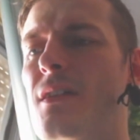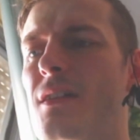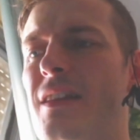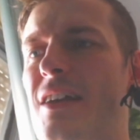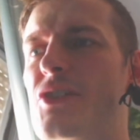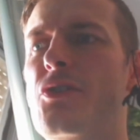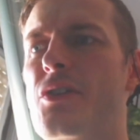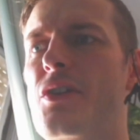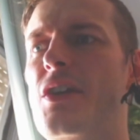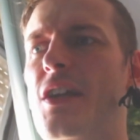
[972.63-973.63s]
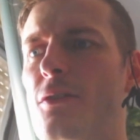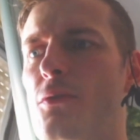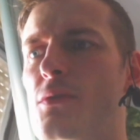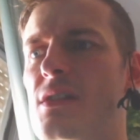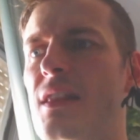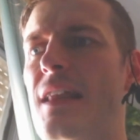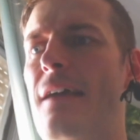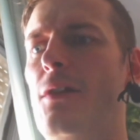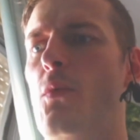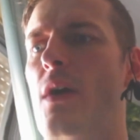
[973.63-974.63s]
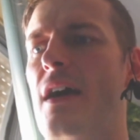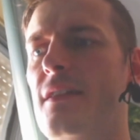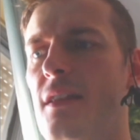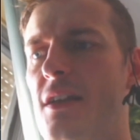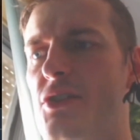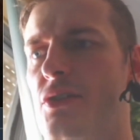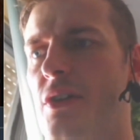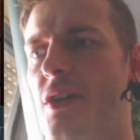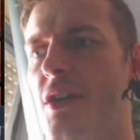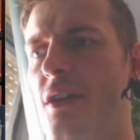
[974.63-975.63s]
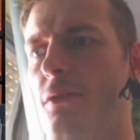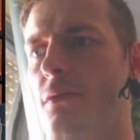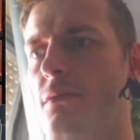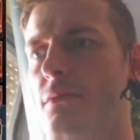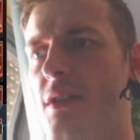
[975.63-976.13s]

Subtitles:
legendary heroes, level 1 legendary hero,